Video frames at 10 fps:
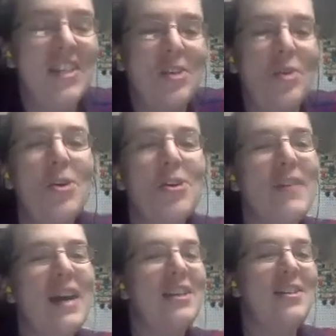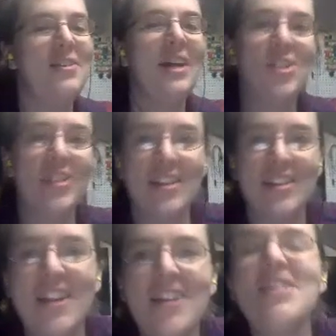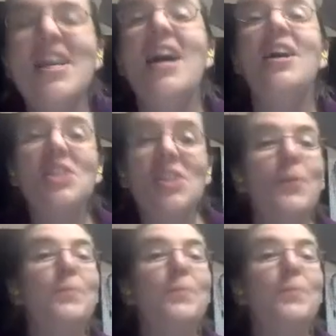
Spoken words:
So order of magnitude 100,000 years. So